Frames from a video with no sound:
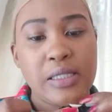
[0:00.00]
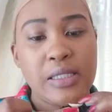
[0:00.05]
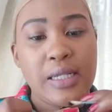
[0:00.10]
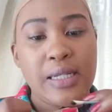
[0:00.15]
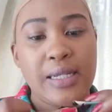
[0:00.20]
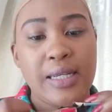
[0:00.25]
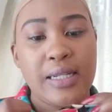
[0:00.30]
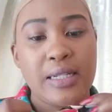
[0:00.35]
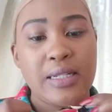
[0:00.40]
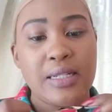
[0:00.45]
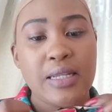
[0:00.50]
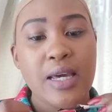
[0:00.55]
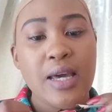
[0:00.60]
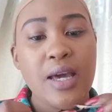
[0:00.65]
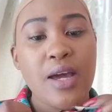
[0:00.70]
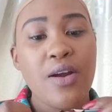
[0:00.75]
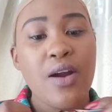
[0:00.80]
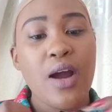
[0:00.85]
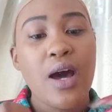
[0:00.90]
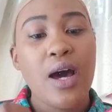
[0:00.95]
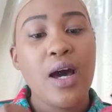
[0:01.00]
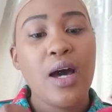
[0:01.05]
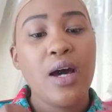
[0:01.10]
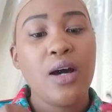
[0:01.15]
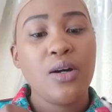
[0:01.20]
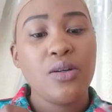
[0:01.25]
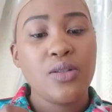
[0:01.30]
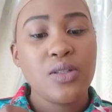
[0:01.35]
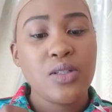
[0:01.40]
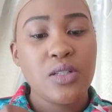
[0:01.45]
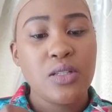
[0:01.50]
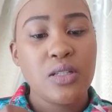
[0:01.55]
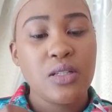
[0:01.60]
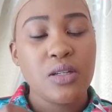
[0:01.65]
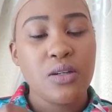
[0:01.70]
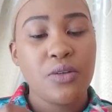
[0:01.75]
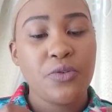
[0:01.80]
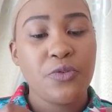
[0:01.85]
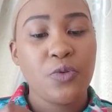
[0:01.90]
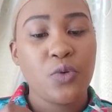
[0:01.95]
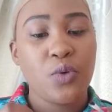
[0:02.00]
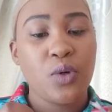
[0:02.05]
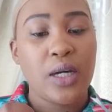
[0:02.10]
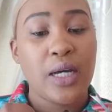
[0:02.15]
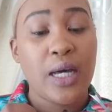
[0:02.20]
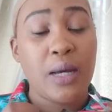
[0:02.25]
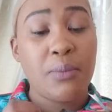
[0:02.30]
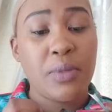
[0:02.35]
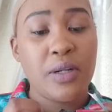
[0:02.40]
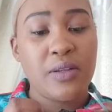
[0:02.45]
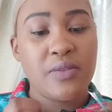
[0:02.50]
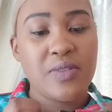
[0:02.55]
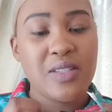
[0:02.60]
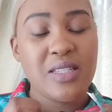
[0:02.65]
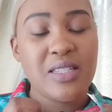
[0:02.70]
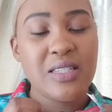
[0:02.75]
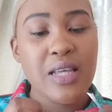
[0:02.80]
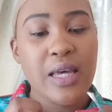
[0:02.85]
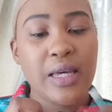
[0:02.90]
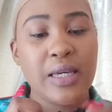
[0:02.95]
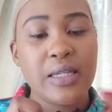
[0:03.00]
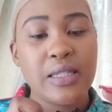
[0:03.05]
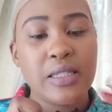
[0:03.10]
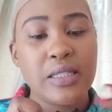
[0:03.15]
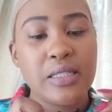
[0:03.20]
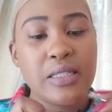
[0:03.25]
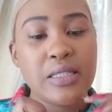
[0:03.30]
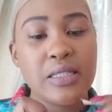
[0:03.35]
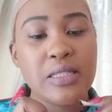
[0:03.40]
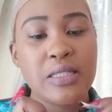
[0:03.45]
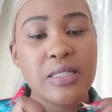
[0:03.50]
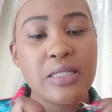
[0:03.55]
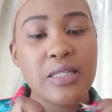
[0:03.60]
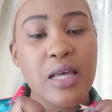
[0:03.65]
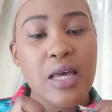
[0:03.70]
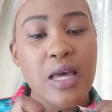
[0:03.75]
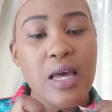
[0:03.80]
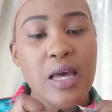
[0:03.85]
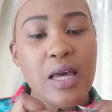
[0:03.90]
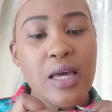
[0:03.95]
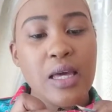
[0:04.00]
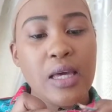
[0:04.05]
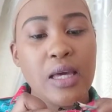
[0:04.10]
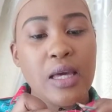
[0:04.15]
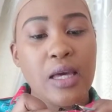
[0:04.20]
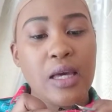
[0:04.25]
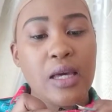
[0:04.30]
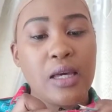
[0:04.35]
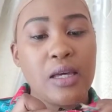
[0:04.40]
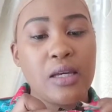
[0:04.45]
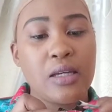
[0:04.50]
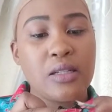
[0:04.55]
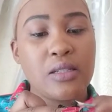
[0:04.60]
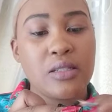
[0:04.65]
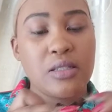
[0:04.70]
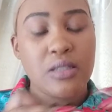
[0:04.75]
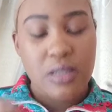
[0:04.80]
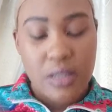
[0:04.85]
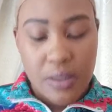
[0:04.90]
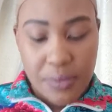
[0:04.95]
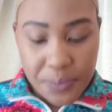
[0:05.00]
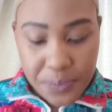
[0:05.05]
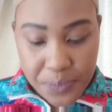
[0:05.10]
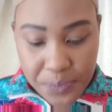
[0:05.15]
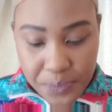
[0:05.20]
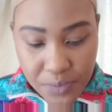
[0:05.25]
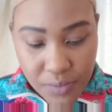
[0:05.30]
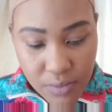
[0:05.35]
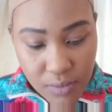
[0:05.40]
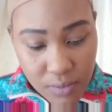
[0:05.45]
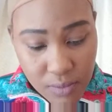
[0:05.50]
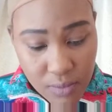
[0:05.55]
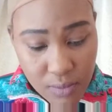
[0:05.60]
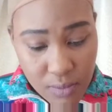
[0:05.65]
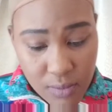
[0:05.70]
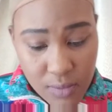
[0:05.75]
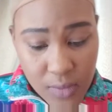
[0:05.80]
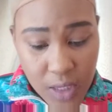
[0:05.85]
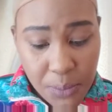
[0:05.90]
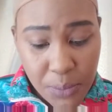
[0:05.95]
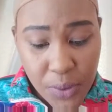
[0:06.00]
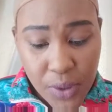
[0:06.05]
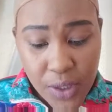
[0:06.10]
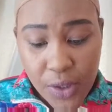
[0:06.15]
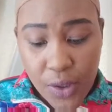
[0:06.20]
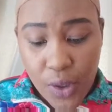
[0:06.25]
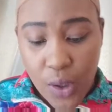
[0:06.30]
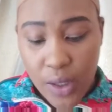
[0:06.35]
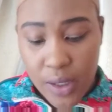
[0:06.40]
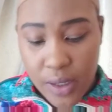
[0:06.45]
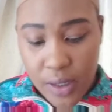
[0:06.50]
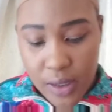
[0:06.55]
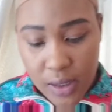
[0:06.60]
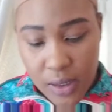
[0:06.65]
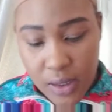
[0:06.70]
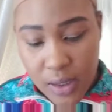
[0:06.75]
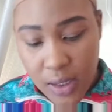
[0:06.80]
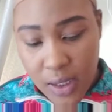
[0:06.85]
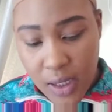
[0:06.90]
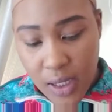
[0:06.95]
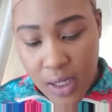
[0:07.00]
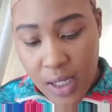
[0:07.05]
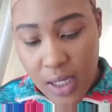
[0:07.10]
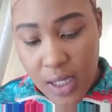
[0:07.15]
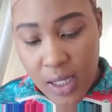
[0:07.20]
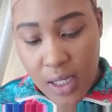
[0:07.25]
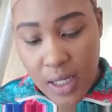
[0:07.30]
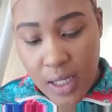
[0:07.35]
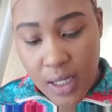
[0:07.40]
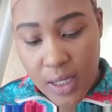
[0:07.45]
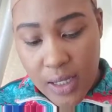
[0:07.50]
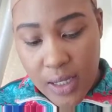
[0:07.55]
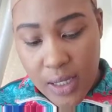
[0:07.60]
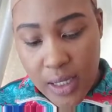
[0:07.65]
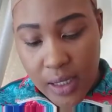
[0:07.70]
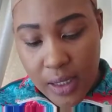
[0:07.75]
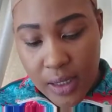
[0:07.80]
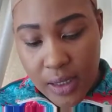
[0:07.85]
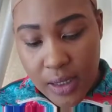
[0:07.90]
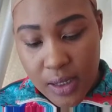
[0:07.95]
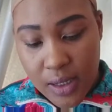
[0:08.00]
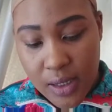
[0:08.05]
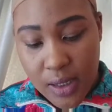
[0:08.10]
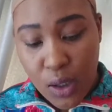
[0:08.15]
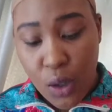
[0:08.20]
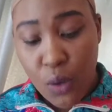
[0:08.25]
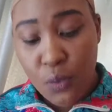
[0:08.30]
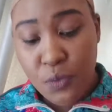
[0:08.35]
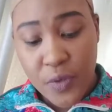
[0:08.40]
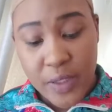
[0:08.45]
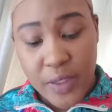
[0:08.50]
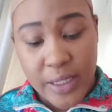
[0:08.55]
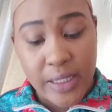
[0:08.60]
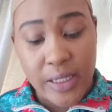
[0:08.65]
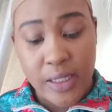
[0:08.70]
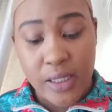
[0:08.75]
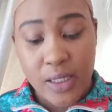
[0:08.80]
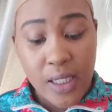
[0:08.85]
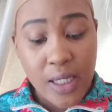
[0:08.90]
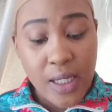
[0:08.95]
Let it air out for a couple of seconds and put it on, and then hopefully